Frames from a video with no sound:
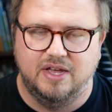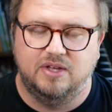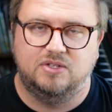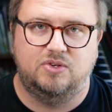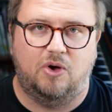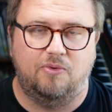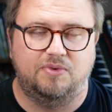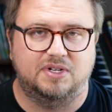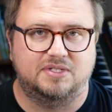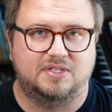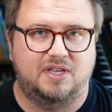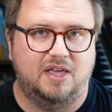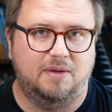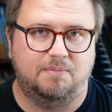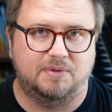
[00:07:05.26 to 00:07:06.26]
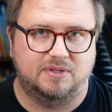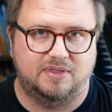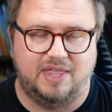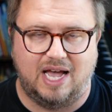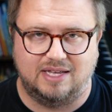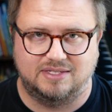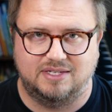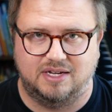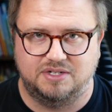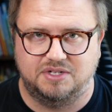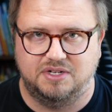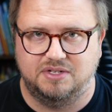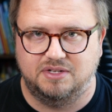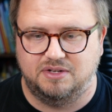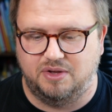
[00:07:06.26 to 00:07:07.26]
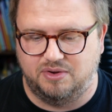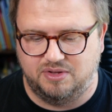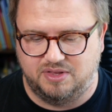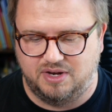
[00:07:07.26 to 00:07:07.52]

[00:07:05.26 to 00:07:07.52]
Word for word: Do I want to skip that section, go to the